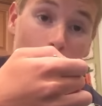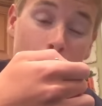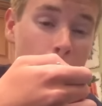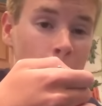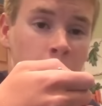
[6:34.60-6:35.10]

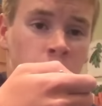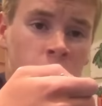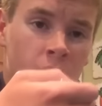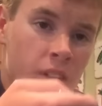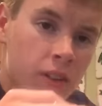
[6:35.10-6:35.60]

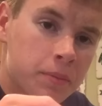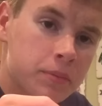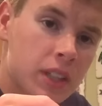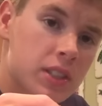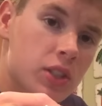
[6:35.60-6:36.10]

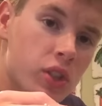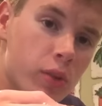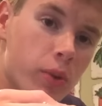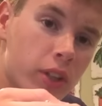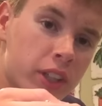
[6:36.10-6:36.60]
That's
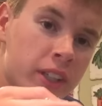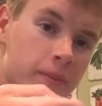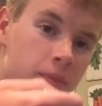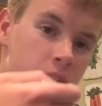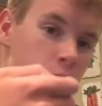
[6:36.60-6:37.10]
actually really
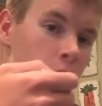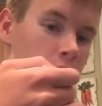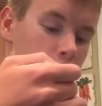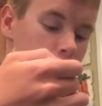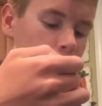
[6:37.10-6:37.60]
good. It's really
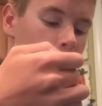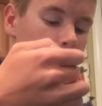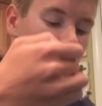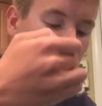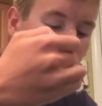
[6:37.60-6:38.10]
good soup.